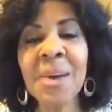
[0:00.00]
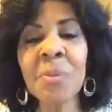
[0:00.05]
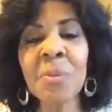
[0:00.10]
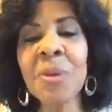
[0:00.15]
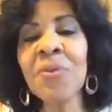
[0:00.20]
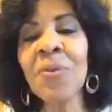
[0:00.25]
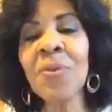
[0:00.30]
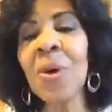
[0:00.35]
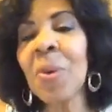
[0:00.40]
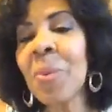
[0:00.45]

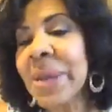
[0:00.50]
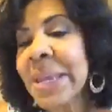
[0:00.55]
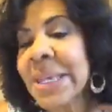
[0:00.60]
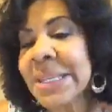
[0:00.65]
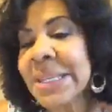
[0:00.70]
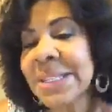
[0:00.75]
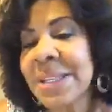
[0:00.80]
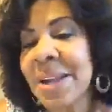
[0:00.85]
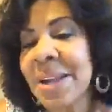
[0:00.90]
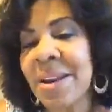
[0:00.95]
Before we
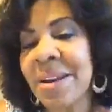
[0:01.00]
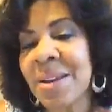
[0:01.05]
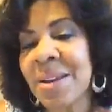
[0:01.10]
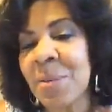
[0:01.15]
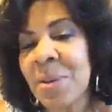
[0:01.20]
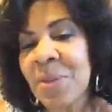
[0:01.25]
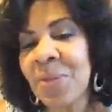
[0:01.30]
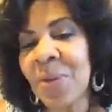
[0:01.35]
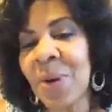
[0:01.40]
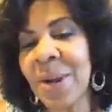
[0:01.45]
get started
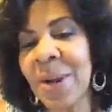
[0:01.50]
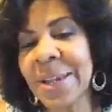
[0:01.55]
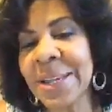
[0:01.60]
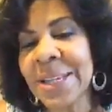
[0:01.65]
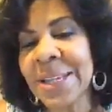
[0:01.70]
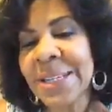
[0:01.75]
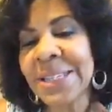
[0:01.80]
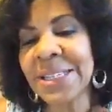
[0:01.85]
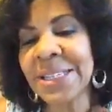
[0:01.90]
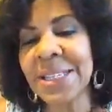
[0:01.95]
and before I
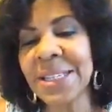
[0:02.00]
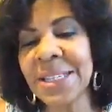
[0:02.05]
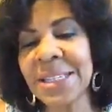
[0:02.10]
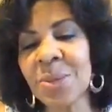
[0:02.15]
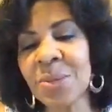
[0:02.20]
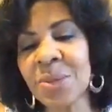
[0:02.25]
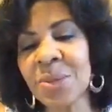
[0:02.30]
get into this,